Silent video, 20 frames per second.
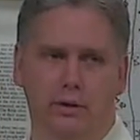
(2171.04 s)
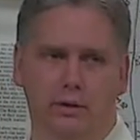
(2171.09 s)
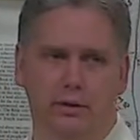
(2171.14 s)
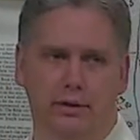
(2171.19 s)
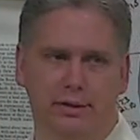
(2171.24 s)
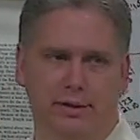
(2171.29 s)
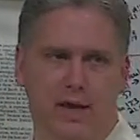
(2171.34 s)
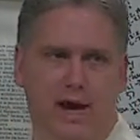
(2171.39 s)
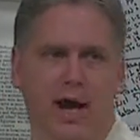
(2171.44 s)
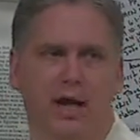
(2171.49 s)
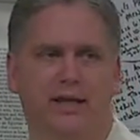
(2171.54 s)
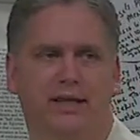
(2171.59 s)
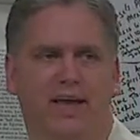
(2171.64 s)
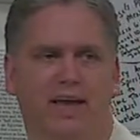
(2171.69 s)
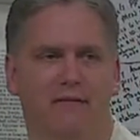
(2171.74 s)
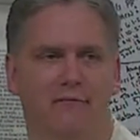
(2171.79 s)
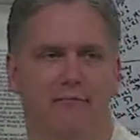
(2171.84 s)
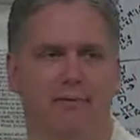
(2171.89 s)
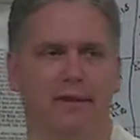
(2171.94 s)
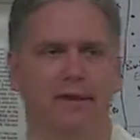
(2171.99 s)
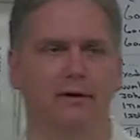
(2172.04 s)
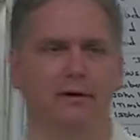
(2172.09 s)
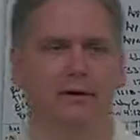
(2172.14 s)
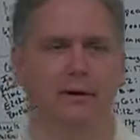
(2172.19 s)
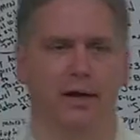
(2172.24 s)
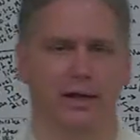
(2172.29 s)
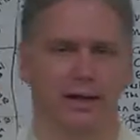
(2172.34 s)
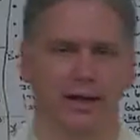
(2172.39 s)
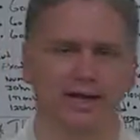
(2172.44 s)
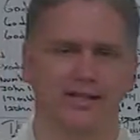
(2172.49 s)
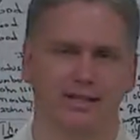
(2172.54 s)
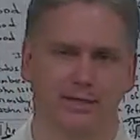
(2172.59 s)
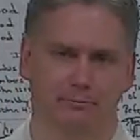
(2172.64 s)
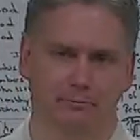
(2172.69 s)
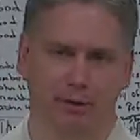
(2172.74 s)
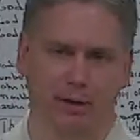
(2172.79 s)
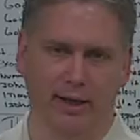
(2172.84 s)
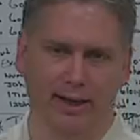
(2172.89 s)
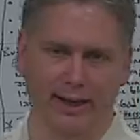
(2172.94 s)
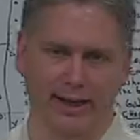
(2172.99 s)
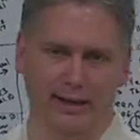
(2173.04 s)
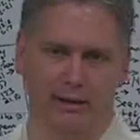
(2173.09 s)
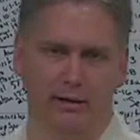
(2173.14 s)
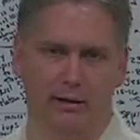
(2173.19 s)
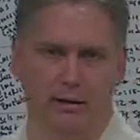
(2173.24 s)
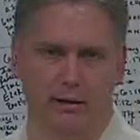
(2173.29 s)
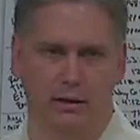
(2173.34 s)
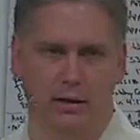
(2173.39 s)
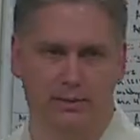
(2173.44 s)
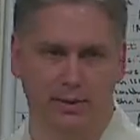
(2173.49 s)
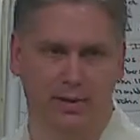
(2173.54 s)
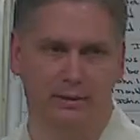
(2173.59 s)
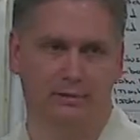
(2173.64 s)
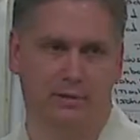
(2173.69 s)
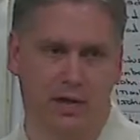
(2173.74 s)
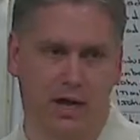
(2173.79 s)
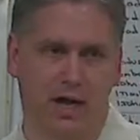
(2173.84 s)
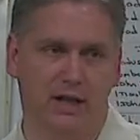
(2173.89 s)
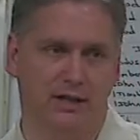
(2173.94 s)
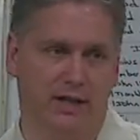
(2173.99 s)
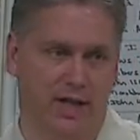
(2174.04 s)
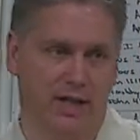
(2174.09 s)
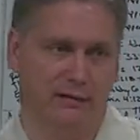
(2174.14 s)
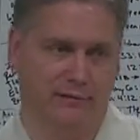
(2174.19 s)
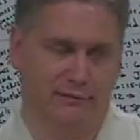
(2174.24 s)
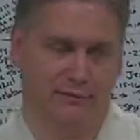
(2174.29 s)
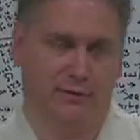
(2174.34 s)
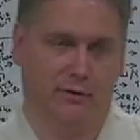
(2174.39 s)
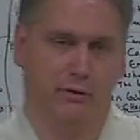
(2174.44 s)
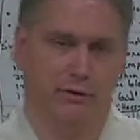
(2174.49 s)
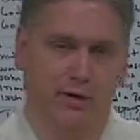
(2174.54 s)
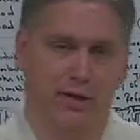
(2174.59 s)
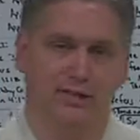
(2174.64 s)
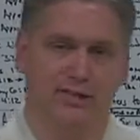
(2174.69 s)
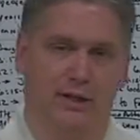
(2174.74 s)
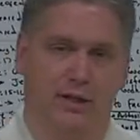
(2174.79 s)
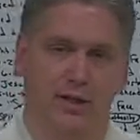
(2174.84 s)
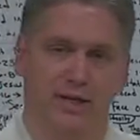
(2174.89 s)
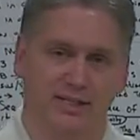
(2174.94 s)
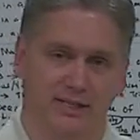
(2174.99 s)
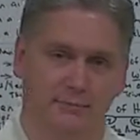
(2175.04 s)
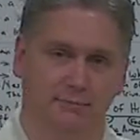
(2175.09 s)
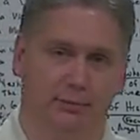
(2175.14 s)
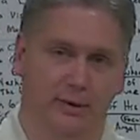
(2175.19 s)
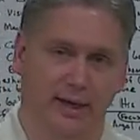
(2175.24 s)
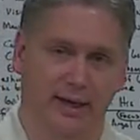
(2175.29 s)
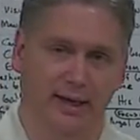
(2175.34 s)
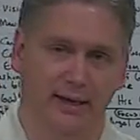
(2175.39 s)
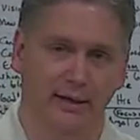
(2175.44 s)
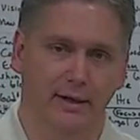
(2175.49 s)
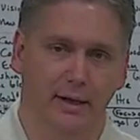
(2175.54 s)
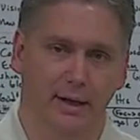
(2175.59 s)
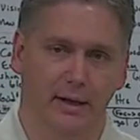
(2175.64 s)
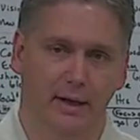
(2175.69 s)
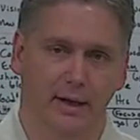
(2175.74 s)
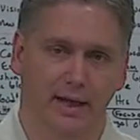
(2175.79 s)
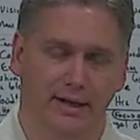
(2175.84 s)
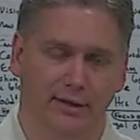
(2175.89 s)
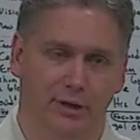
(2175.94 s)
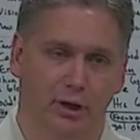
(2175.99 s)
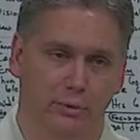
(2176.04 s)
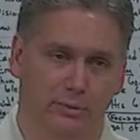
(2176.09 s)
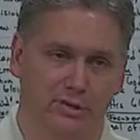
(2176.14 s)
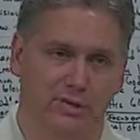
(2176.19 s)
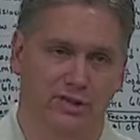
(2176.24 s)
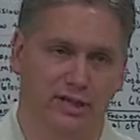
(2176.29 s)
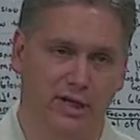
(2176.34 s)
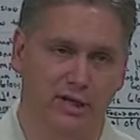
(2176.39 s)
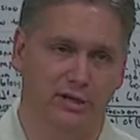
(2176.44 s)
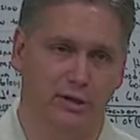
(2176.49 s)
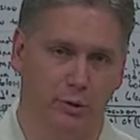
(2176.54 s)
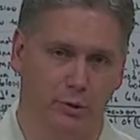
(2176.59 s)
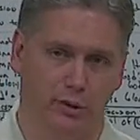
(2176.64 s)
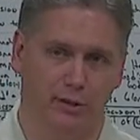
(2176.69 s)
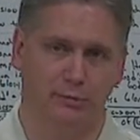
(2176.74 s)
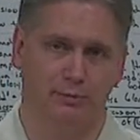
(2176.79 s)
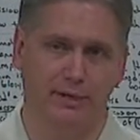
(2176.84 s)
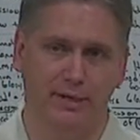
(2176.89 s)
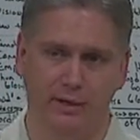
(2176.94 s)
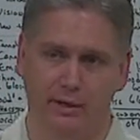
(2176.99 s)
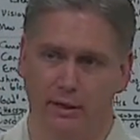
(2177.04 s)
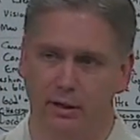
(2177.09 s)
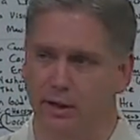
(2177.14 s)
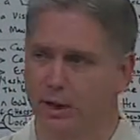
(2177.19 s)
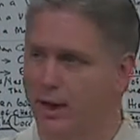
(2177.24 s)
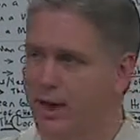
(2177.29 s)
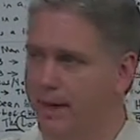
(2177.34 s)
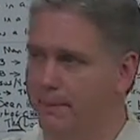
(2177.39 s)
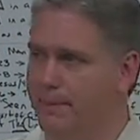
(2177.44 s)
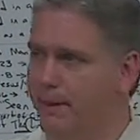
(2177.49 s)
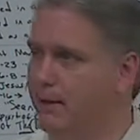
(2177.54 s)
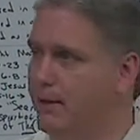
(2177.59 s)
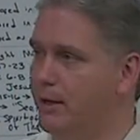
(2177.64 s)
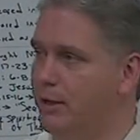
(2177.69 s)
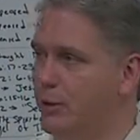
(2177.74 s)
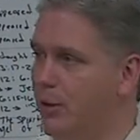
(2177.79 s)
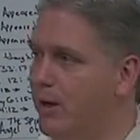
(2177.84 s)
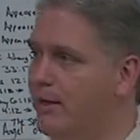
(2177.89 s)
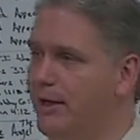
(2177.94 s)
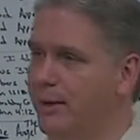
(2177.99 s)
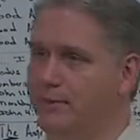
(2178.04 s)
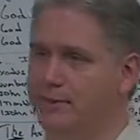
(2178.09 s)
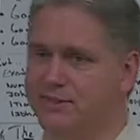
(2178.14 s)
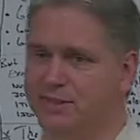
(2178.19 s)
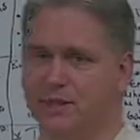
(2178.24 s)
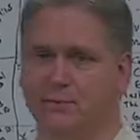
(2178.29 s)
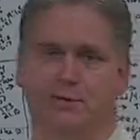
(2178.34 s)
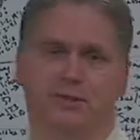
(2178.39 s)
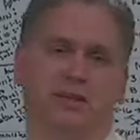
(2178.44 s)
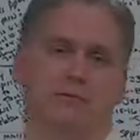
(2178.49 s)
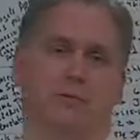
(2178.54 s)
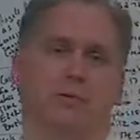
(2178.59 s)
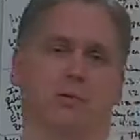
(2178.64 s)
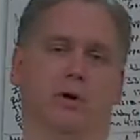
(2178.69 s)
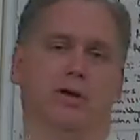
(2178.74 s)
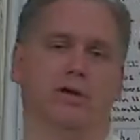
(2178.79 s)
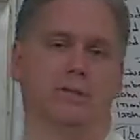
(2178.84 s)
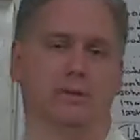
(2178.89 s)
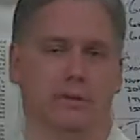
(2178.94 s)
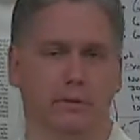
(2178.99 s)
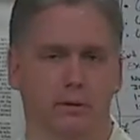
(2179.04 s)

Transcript: God gave Peter a lesson plan. I mean, God gave Cornelius a lesson plan and told him his teacher was Peter, and Peter had no idea what the syllabus even was.